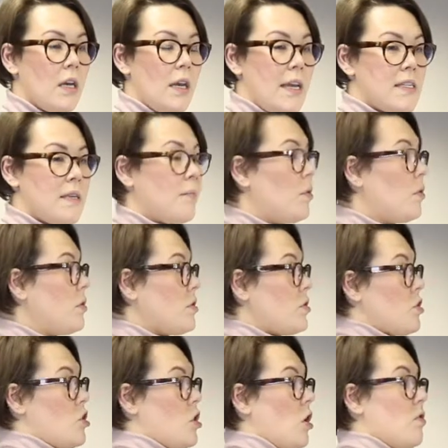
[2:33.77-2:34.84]
it's important
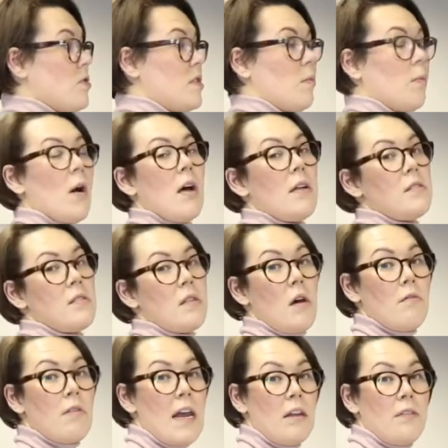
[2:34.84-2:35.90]
to choose the words that
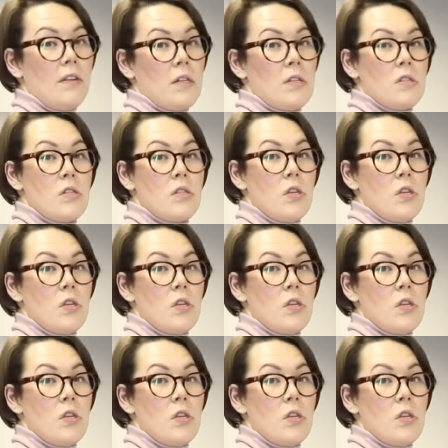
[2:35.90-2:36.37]
are relevant